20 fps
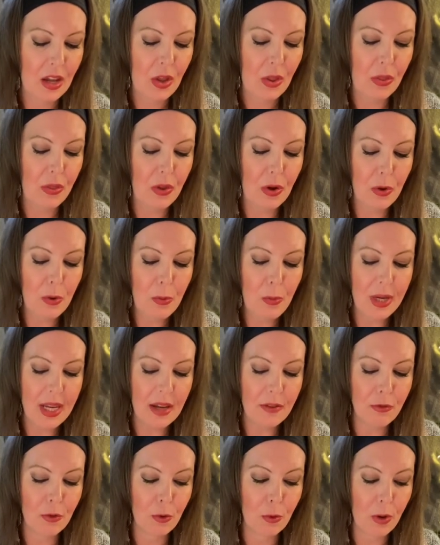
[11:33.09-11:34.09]
Though we
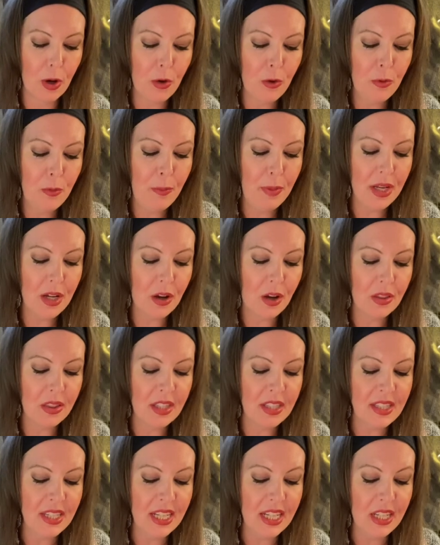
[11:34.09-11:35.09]
have grown beyond the
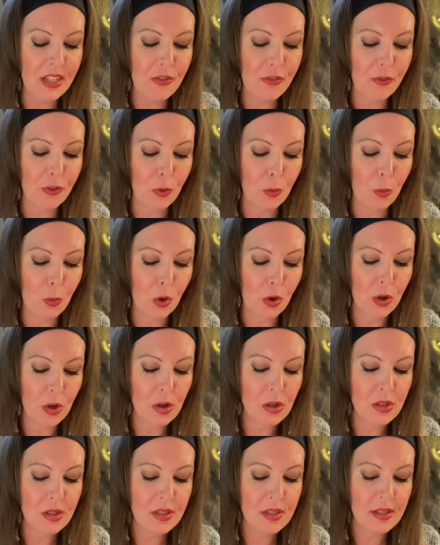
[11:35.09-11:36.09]
need for
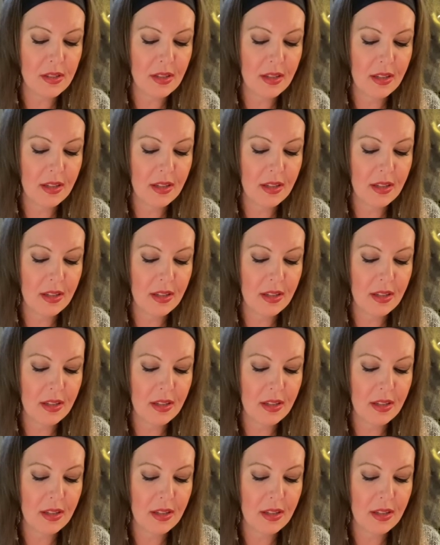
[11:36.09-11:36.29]
words,